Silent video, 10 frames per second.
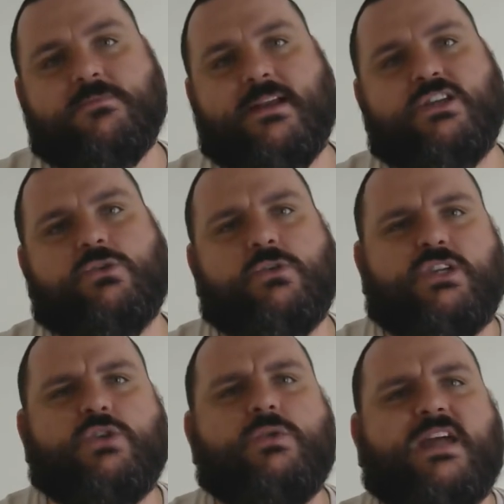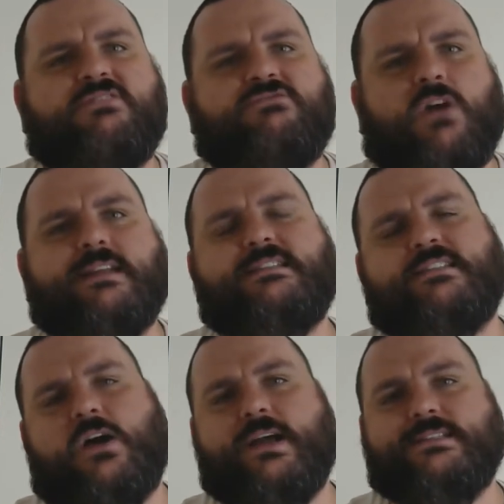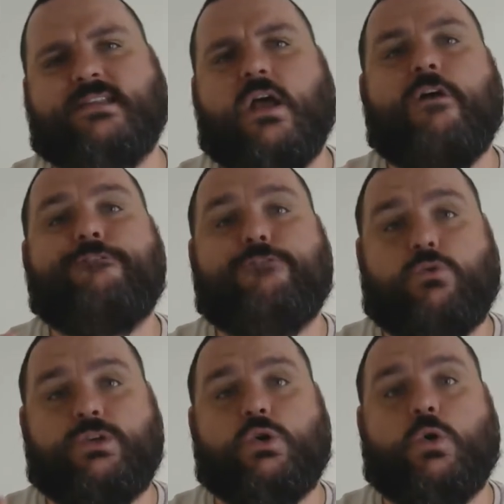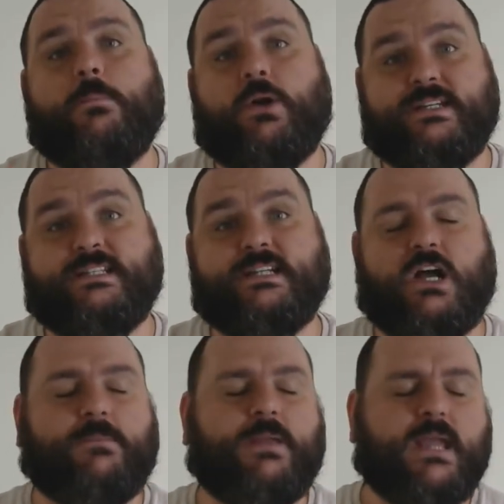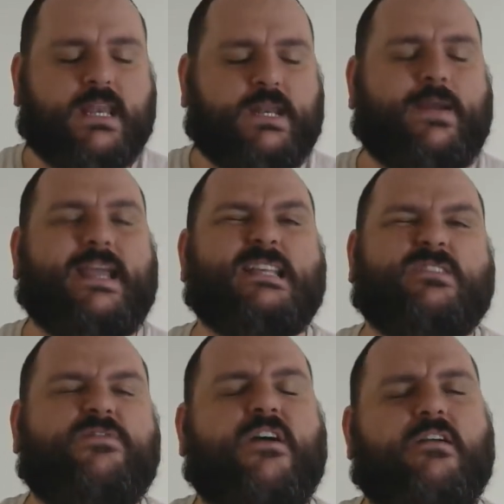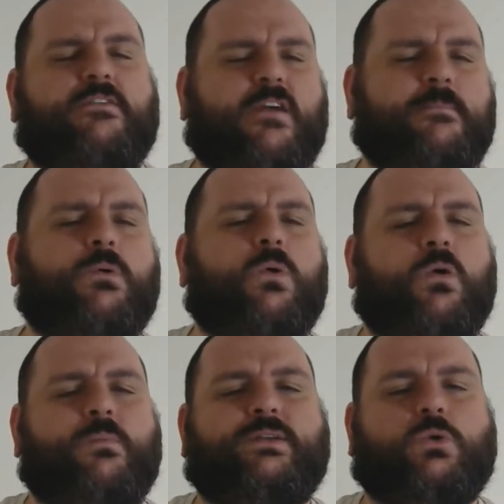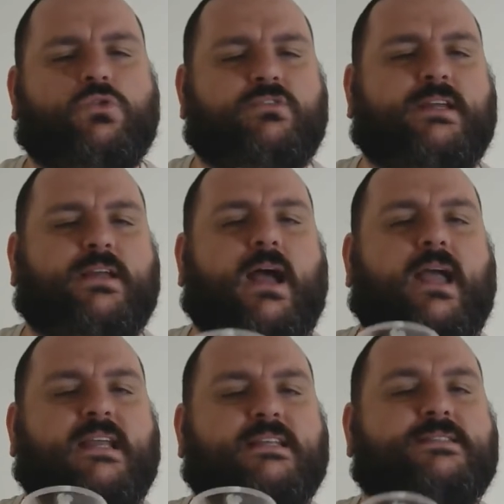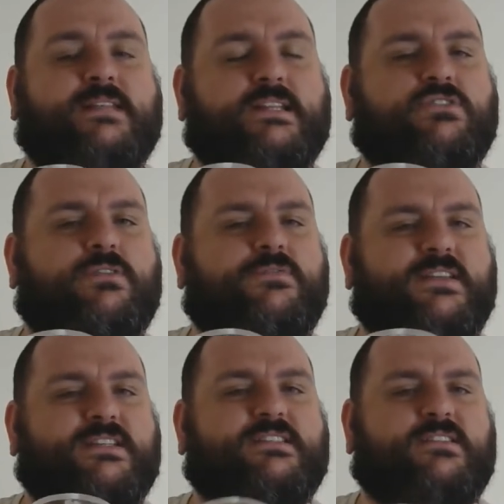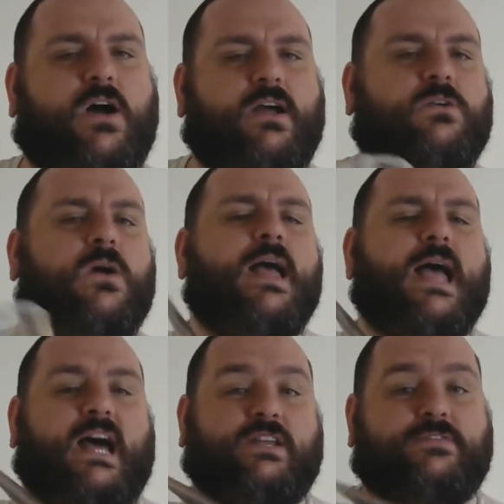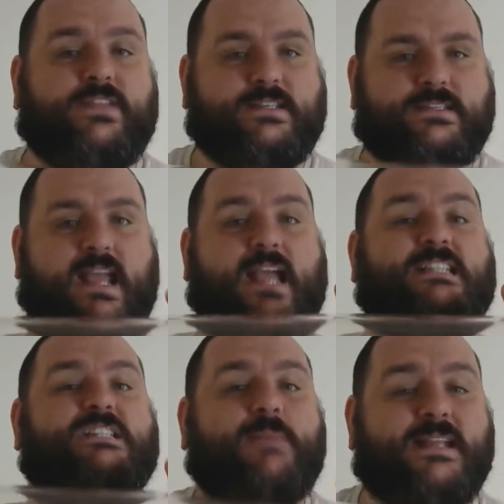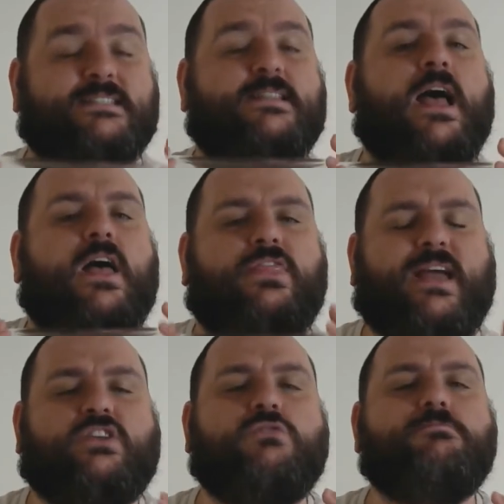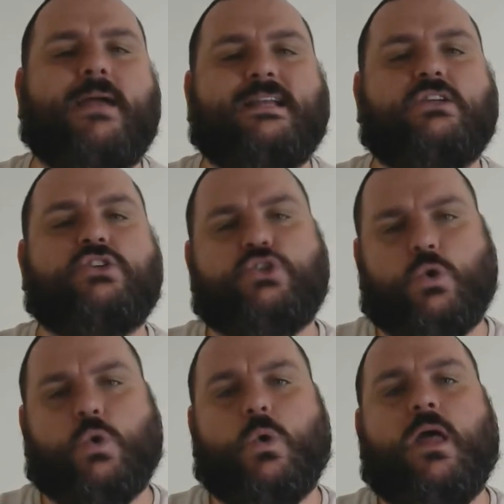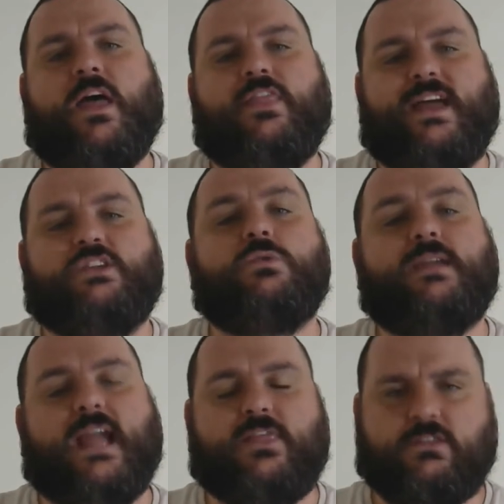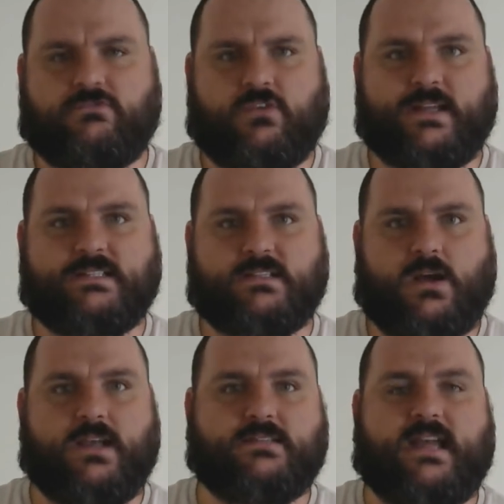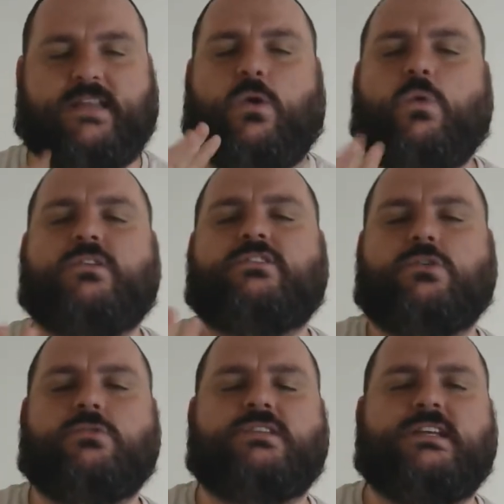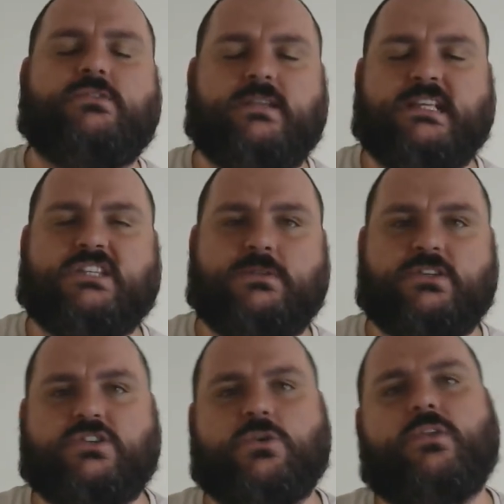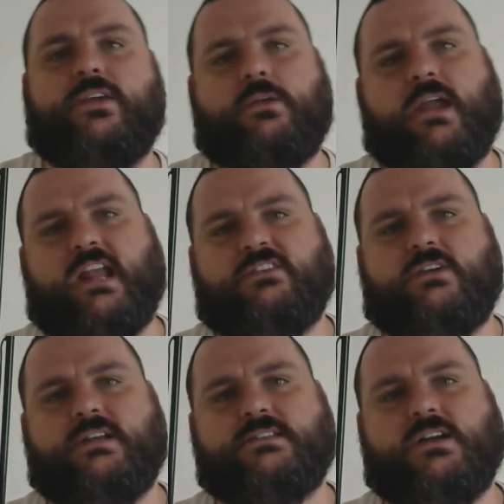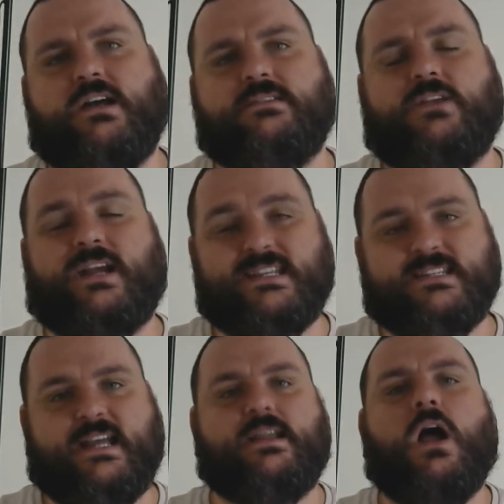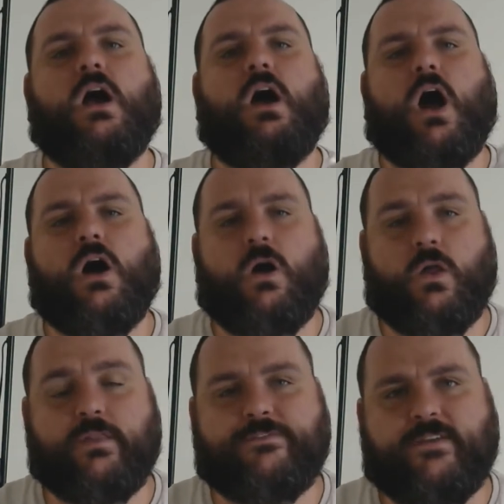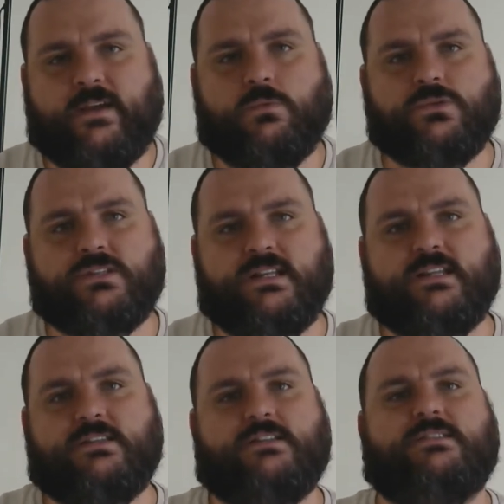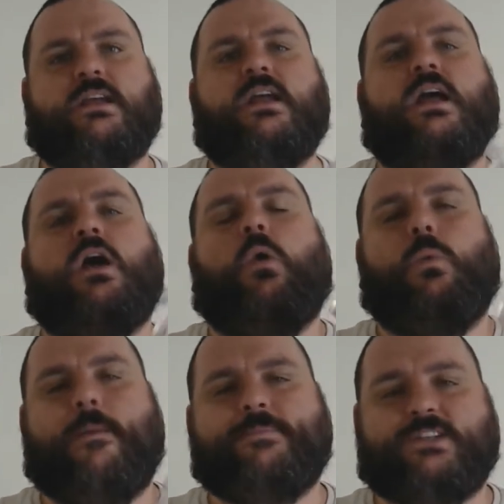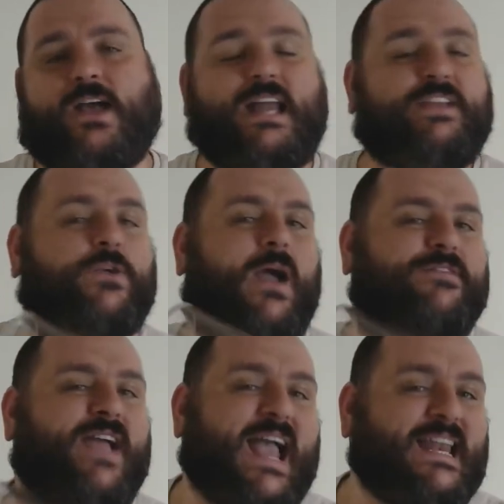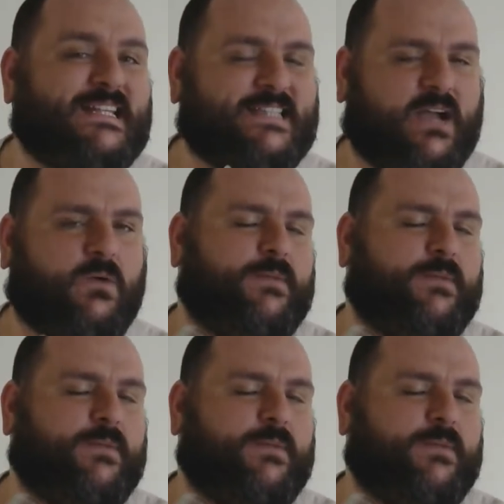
sure that you get the right size for your body type. Now, it is very, very important when ordering a cylinder of this style and of this expense that you make sure that you get the right size, and all the tools that you need to ensure that you're getting the right size, like I said, are on the Thick Wall Cylinders website. And if you have any doubt